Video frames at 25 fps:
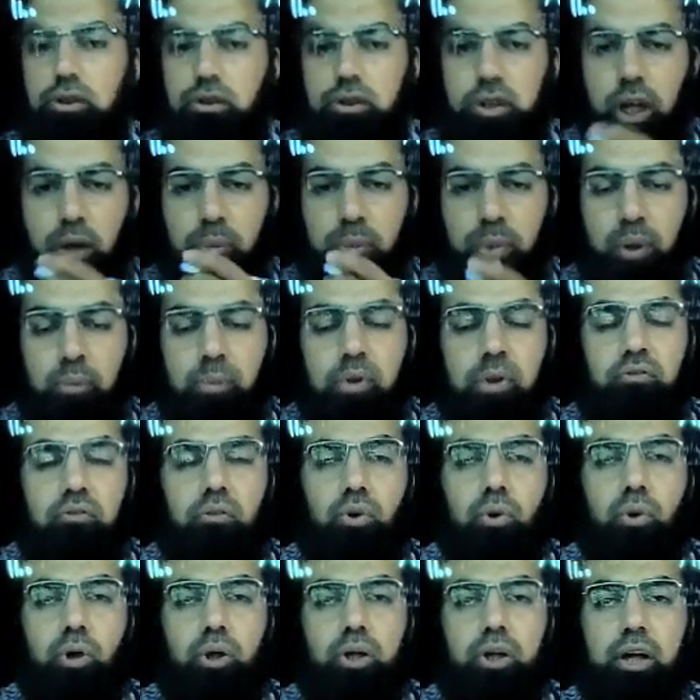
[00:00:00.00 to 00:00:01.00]
step up the
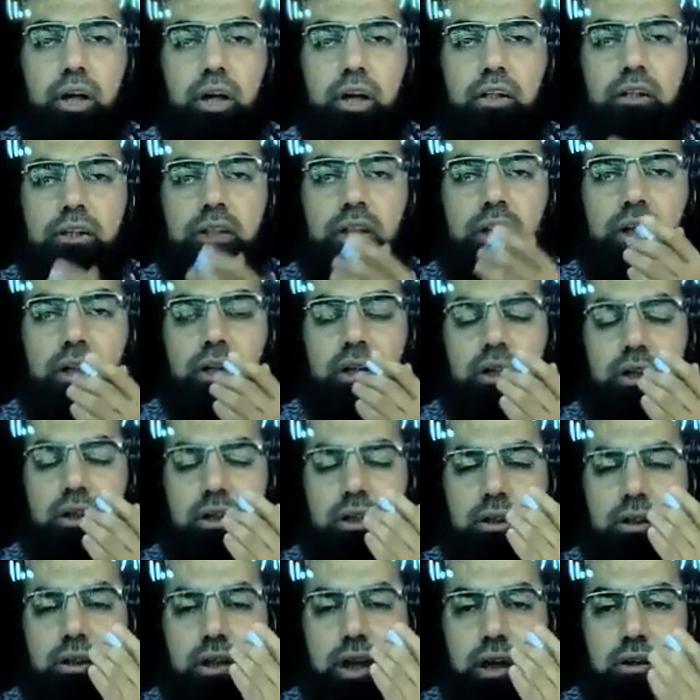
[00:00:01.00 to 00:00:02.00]
voltage
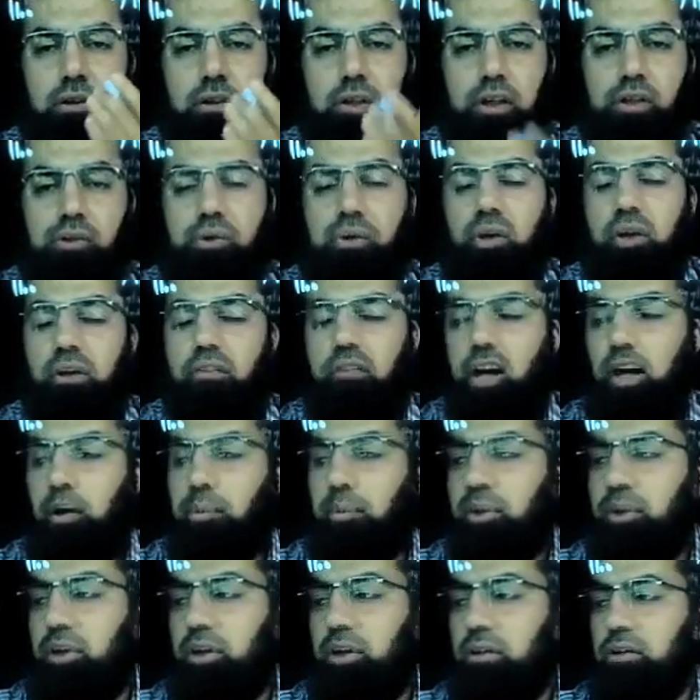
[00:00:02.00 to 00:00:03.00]
that's actually
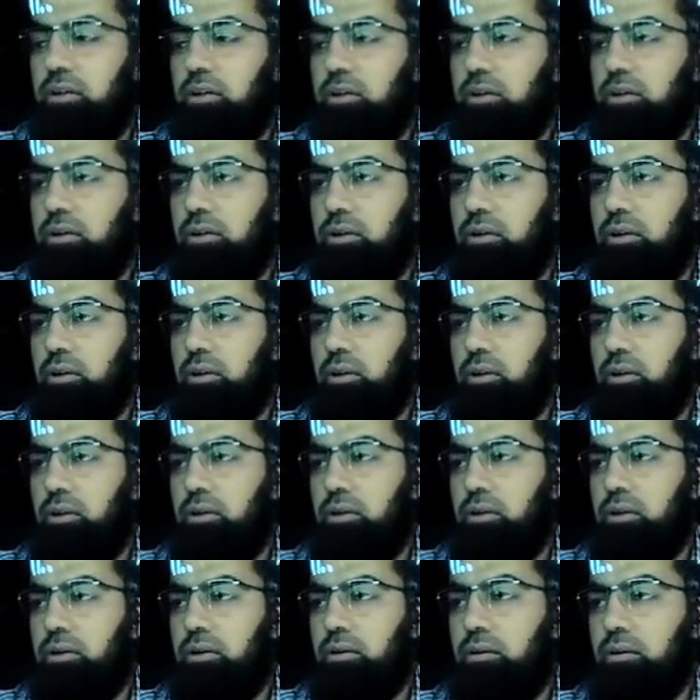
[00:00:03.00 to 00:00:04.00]
available uh,
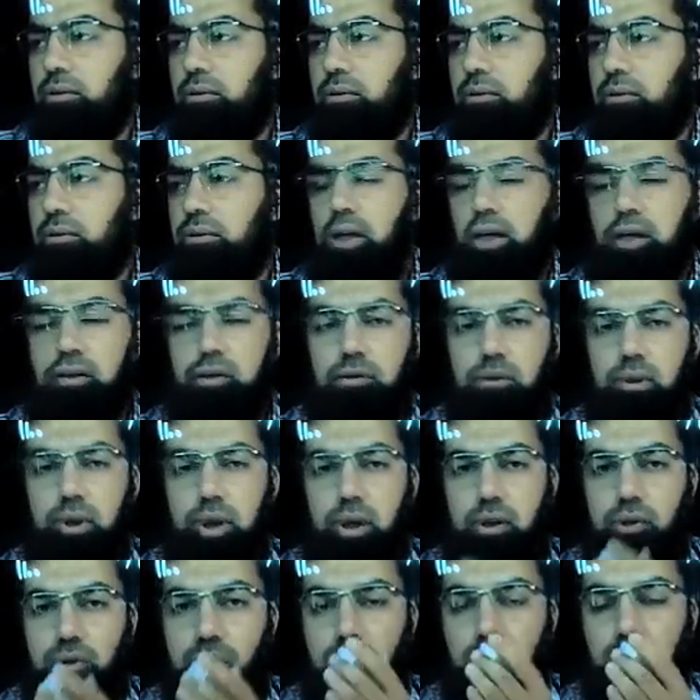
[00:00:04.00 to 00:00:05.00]
that's
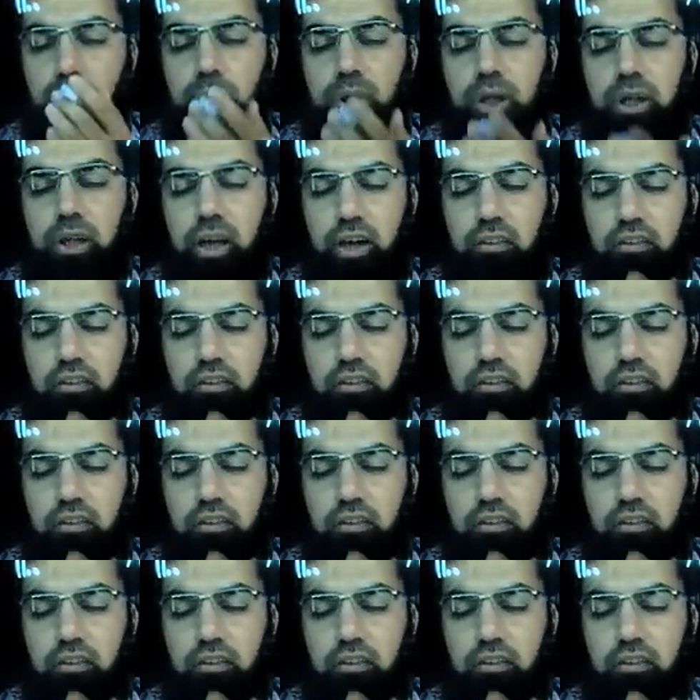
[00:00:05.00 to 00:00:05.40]
actually being